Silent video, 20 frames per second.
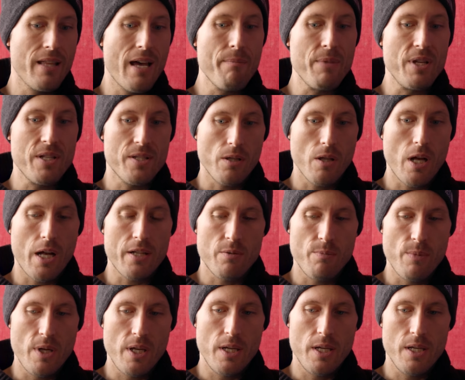that means a lot
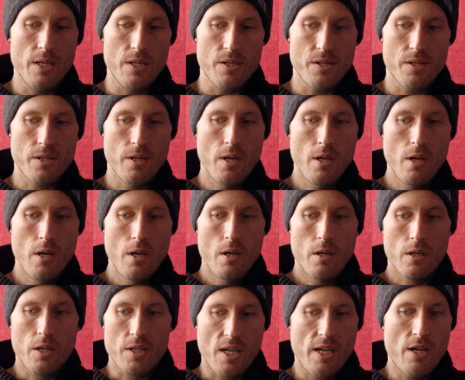to me is
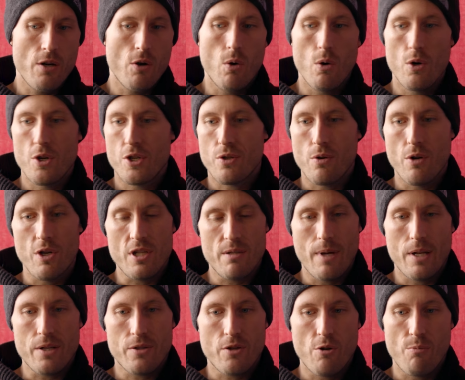because I hear horror stories
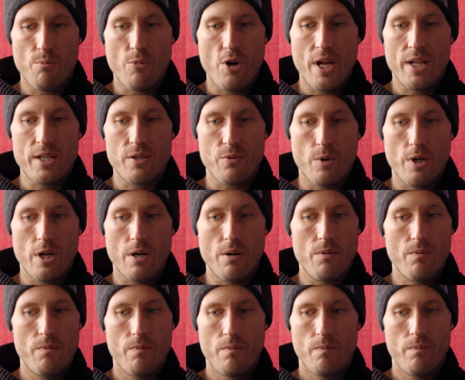about certain brands
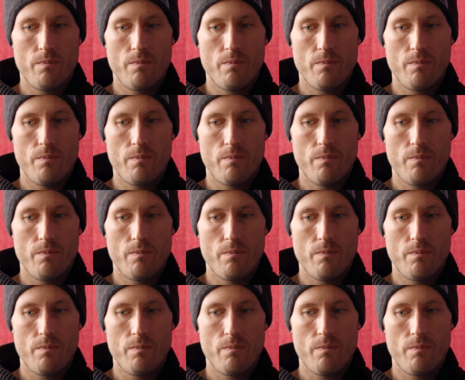where